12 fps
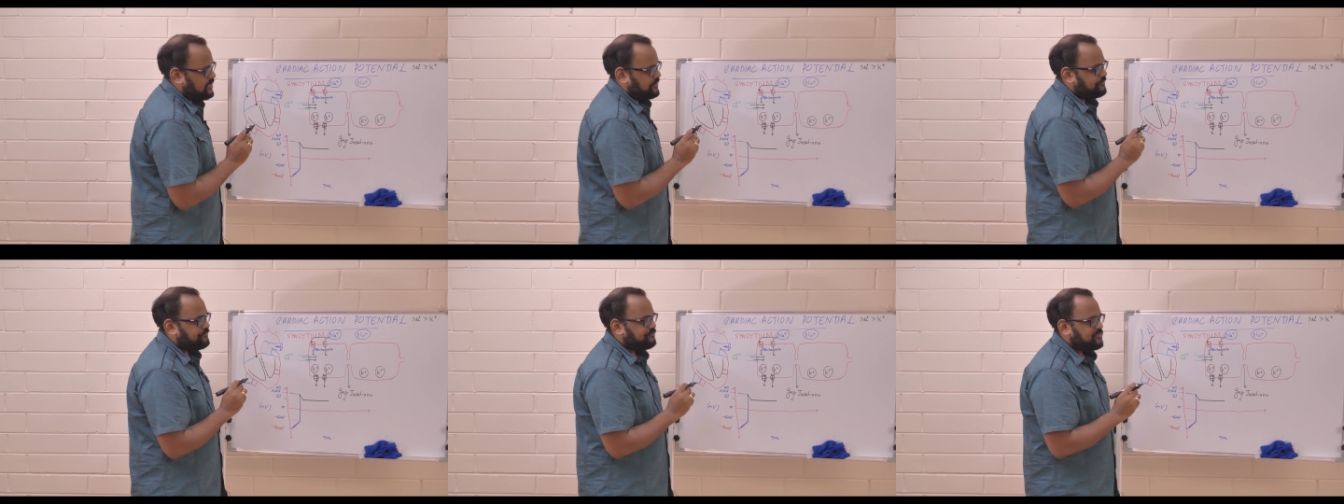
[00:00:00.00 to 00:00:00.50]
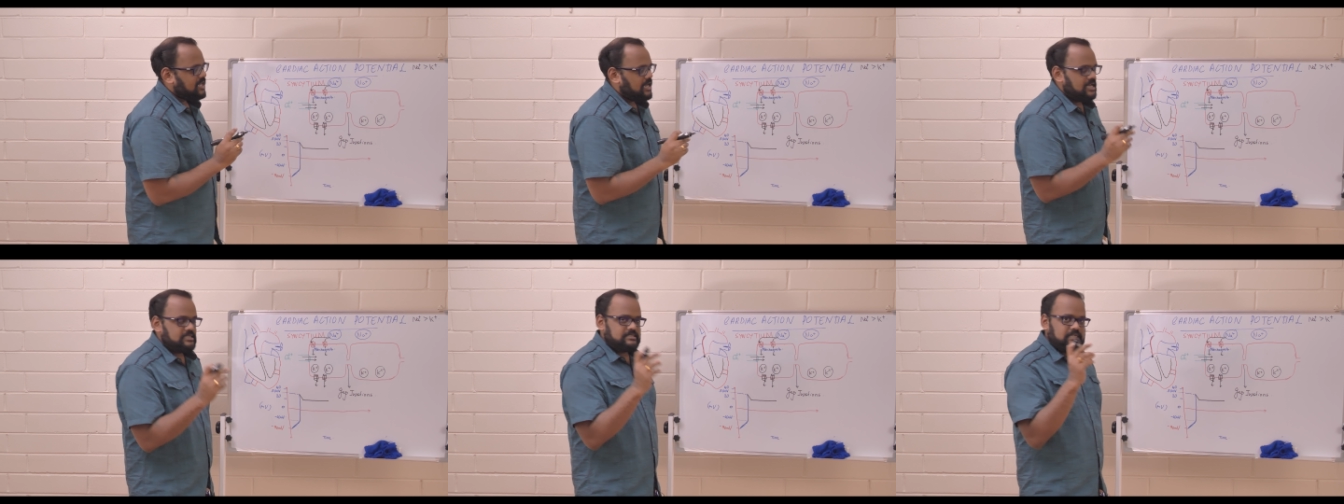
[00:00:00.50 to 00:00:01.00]
in,
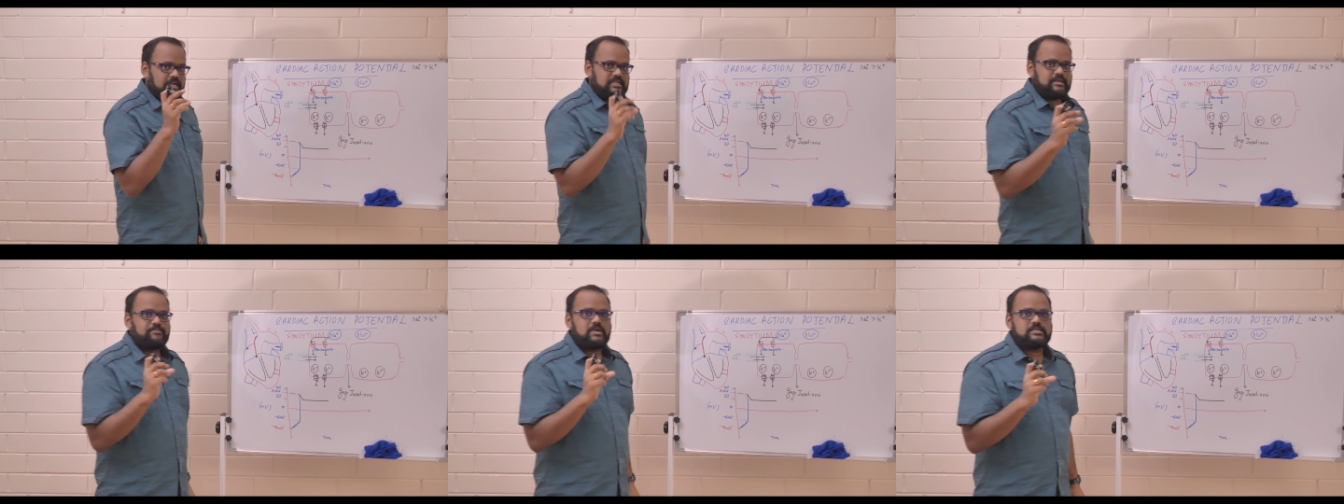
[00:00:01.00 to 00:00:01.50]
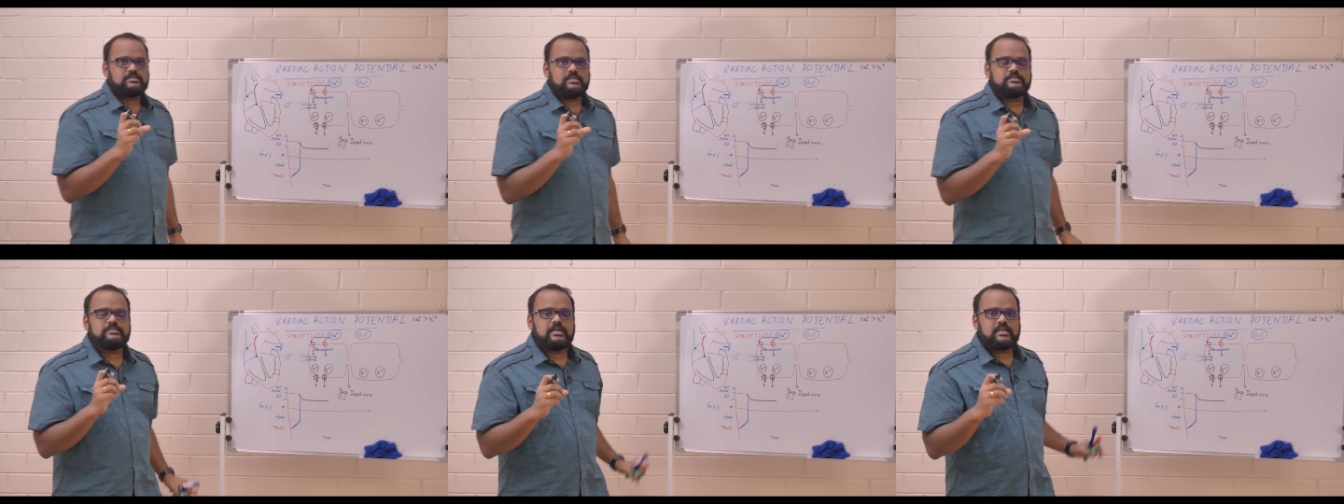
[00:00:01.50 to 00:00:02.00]
inside the
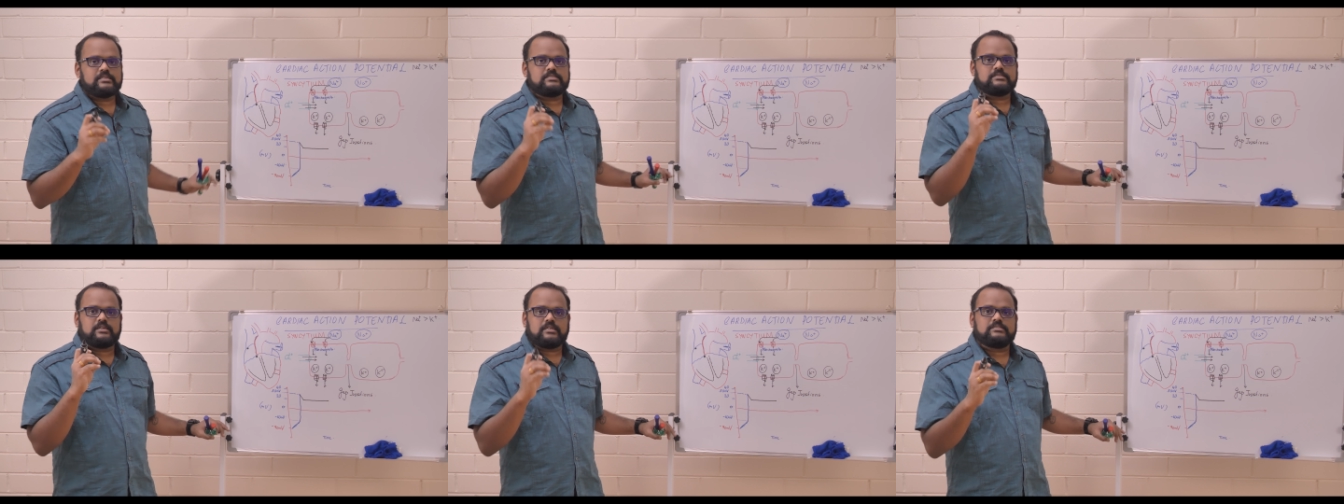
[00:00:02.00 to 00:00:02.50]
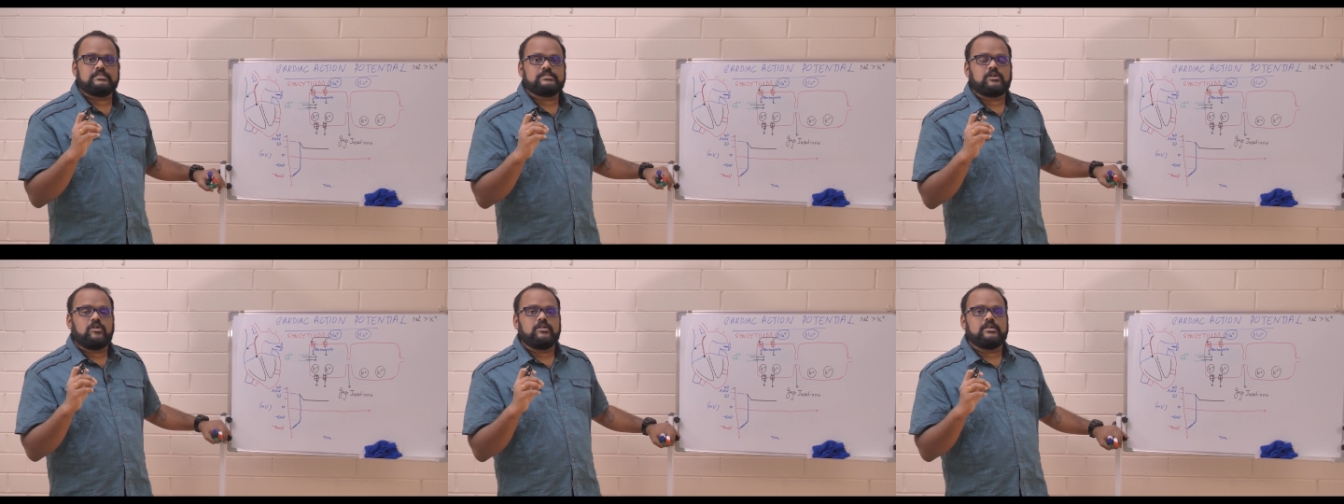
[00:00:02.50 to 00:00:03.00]
muscles there are
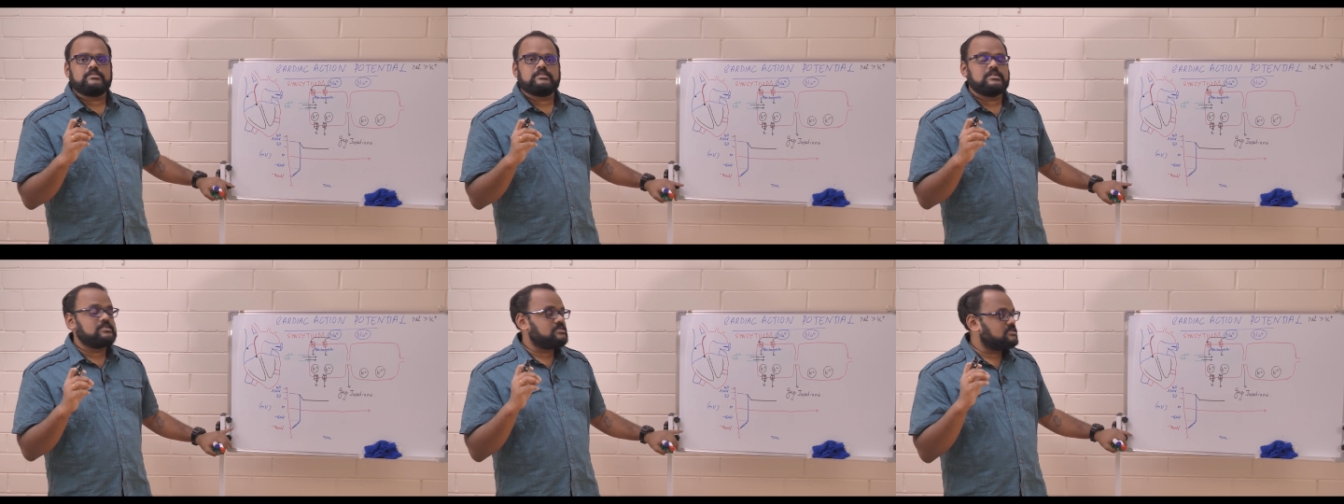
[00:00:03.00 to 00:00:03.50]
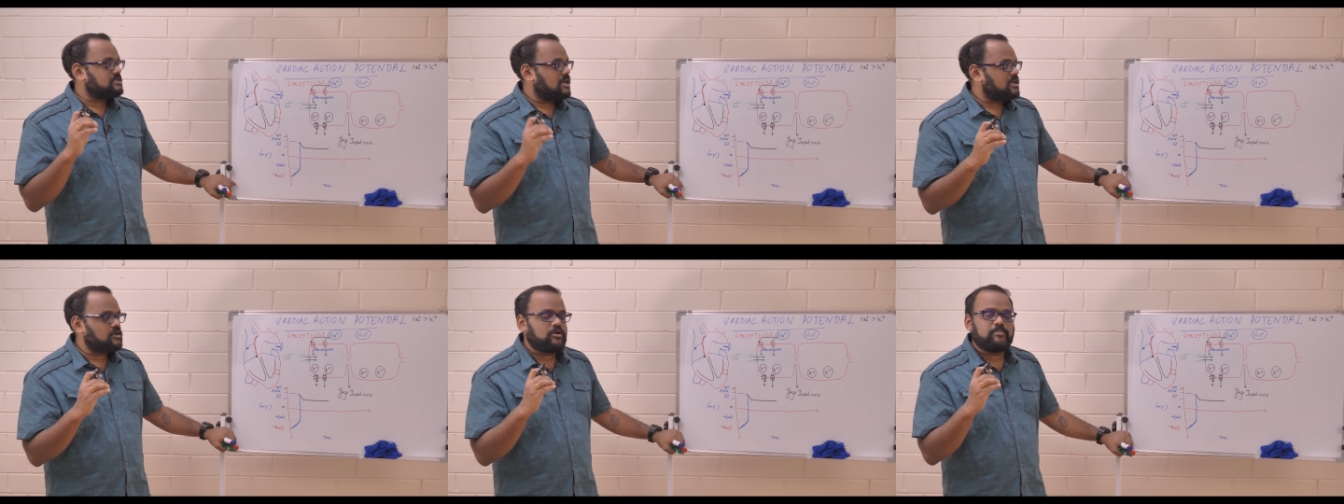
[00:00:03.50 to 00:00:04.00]
structures called as
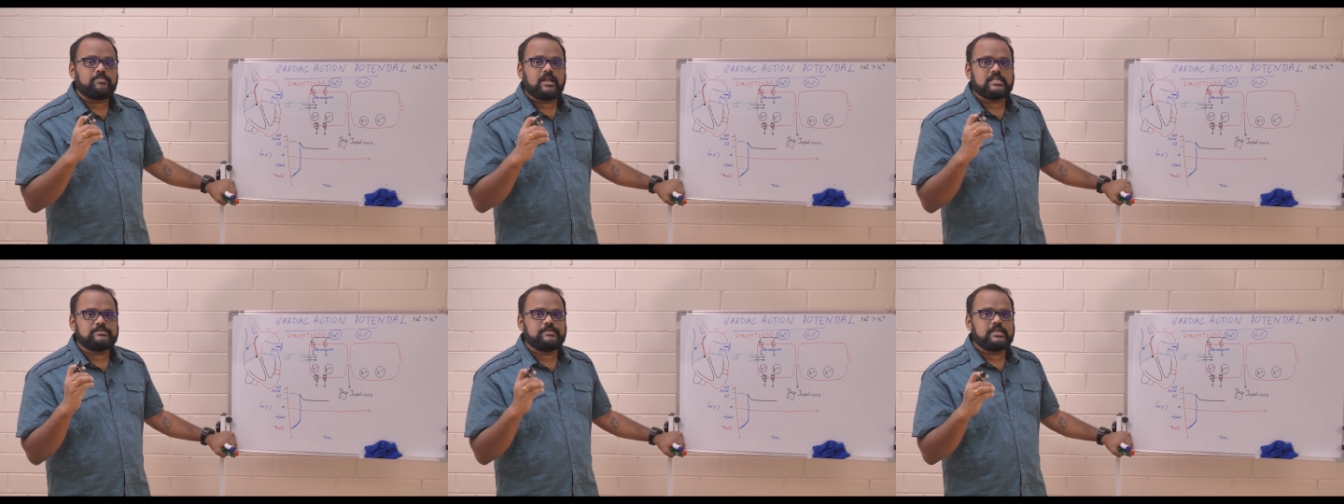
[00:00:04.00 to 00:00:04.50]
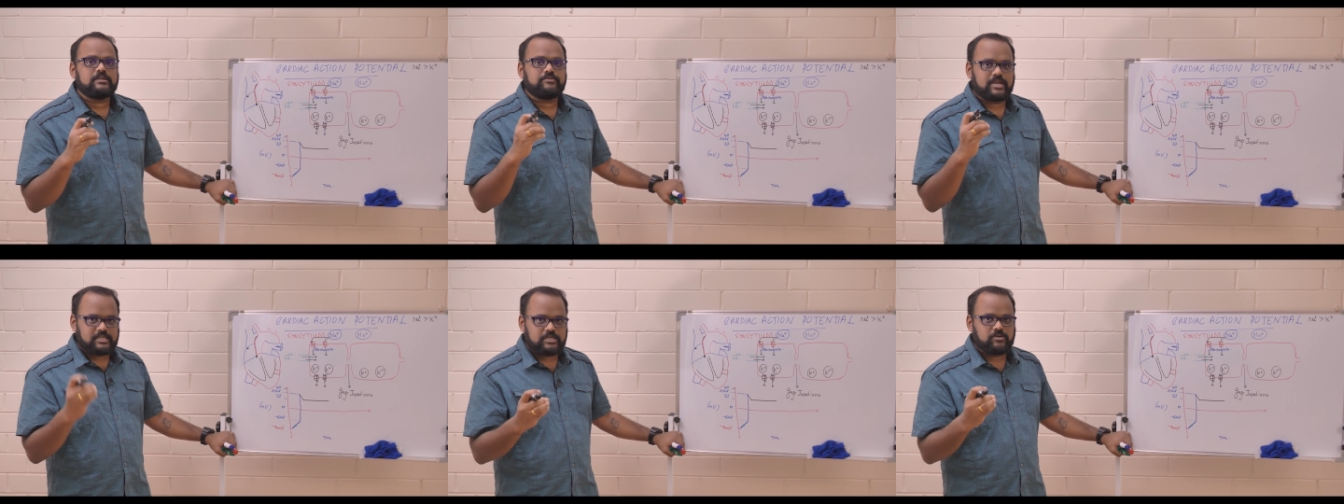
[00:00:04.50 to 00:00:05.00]
sarcoplasmic
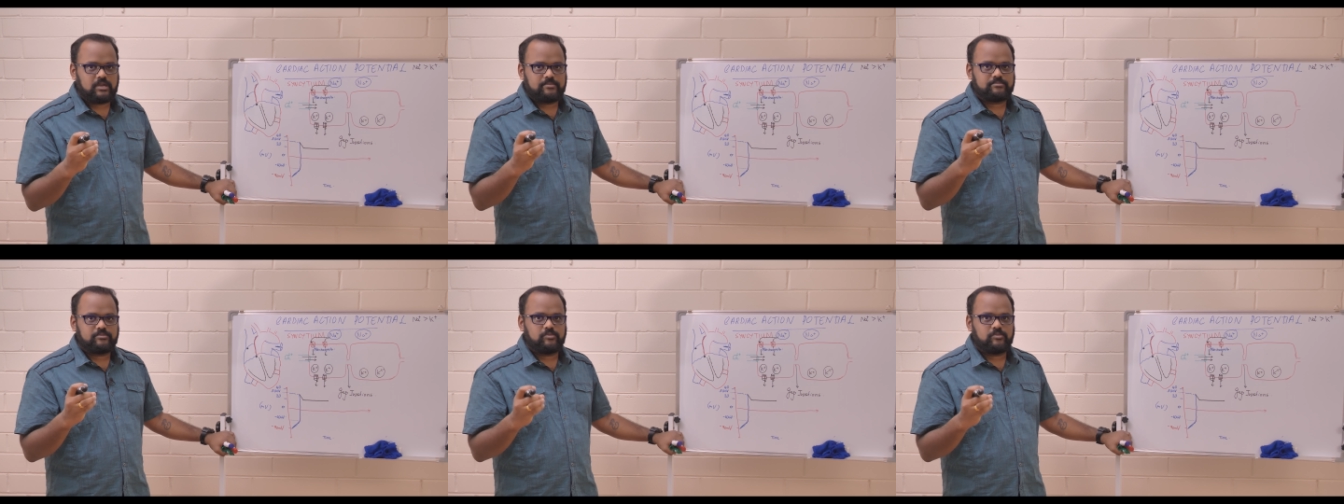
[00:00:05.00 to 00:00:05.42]
reticulum,